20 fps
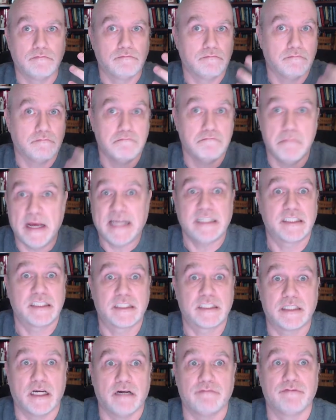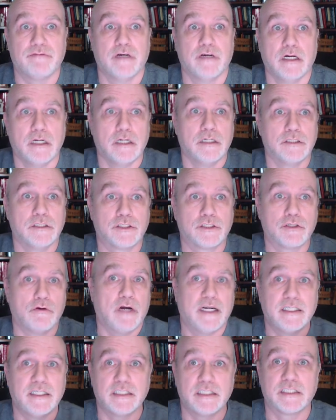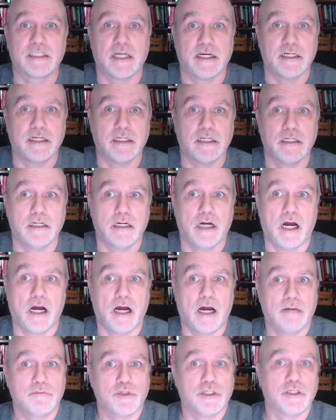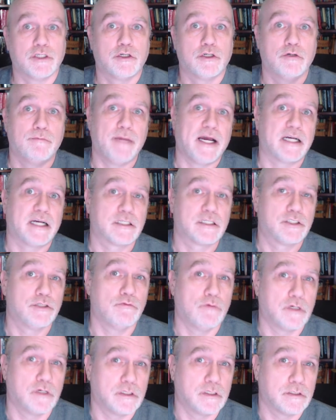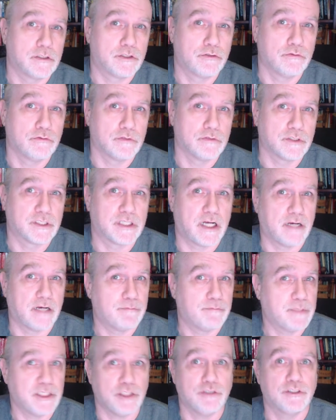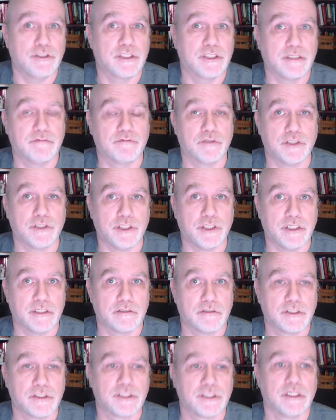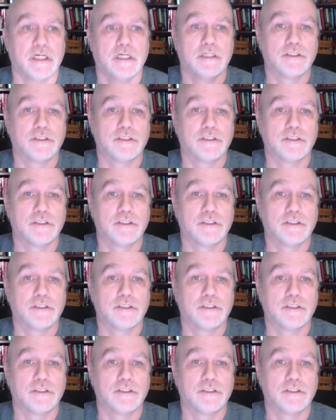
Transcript: make stuff. So I decided I'm going to go back to one of the tools that I've been using for years,